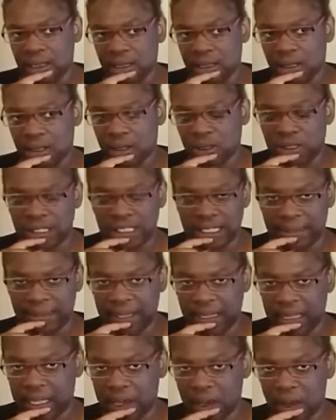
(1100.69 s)
little
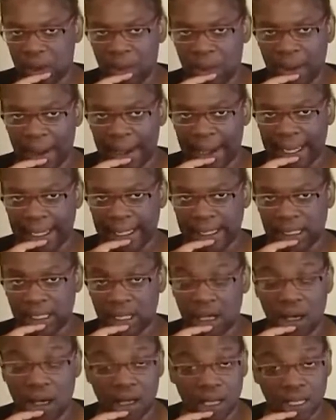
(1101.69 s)
Timothy O'Brien's
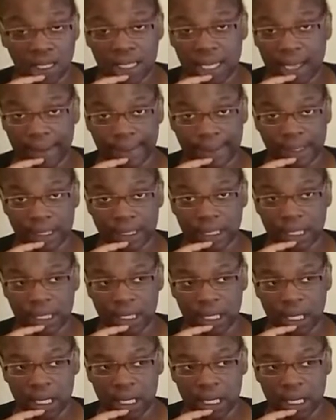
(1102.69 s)
autopsy,